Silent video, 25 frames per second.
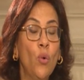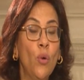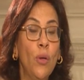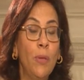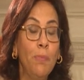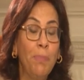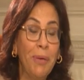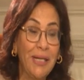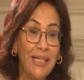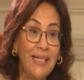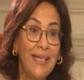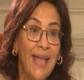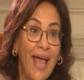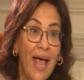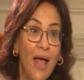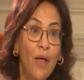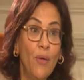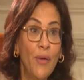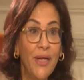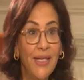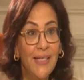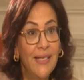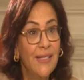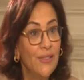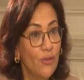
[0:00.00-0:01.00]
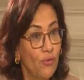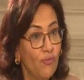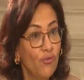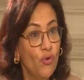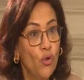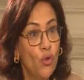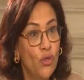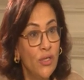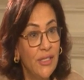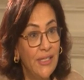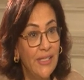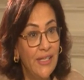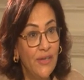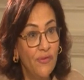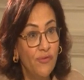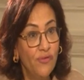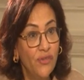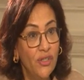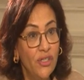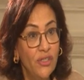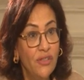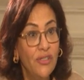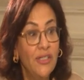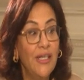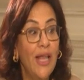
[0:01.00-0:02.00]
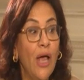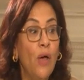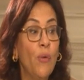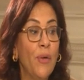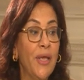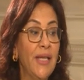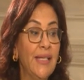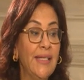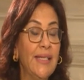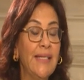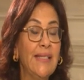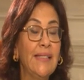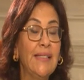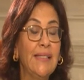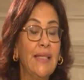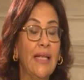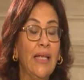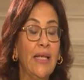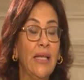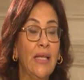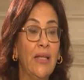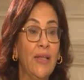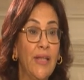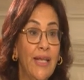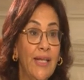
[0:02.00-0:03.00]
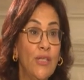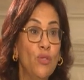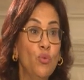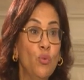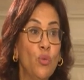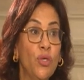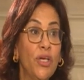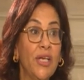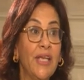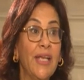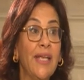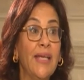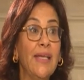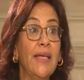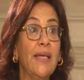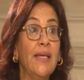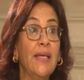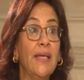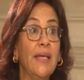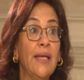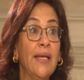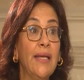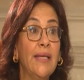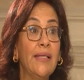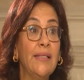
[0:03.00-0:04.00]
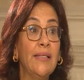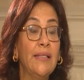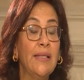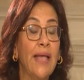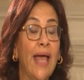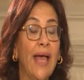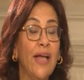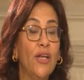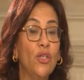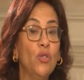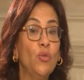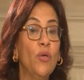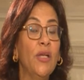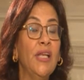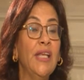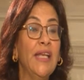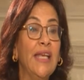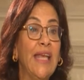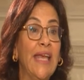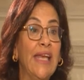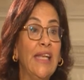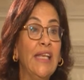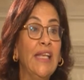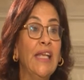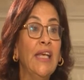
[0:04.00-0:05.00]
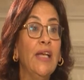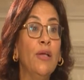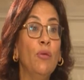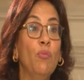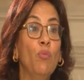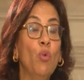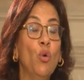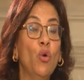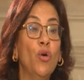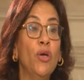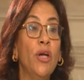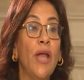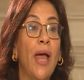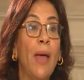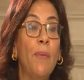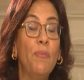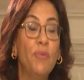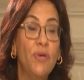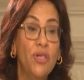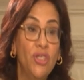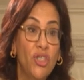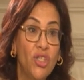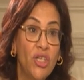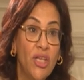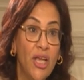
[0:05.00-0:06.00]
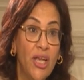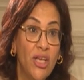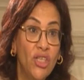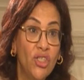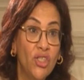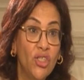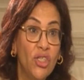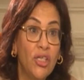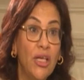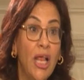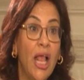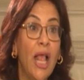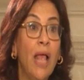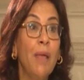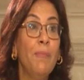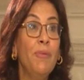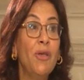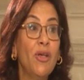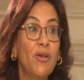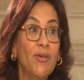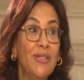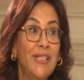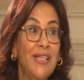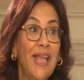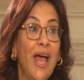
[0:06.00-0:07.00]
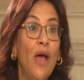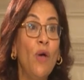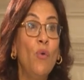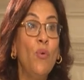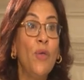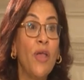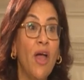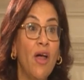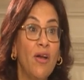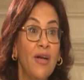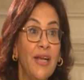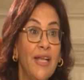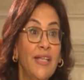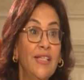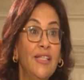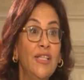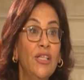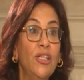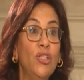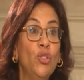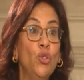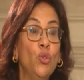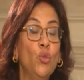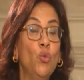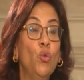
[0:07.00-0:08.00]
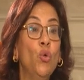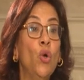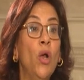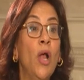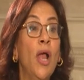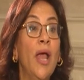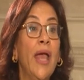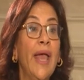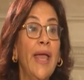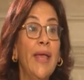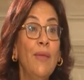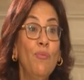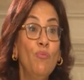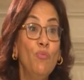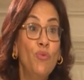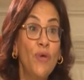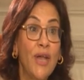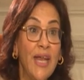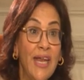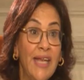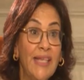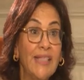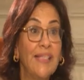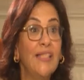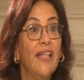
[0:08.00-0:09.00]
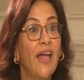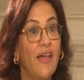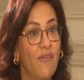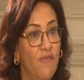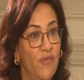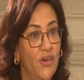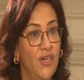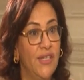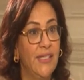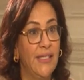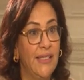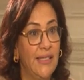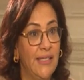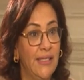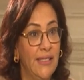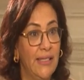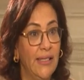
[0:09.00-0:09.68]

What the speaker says: But now it is of course different. Now it is his work is actually gaining more appreciation because now we are ready to embrace diversity.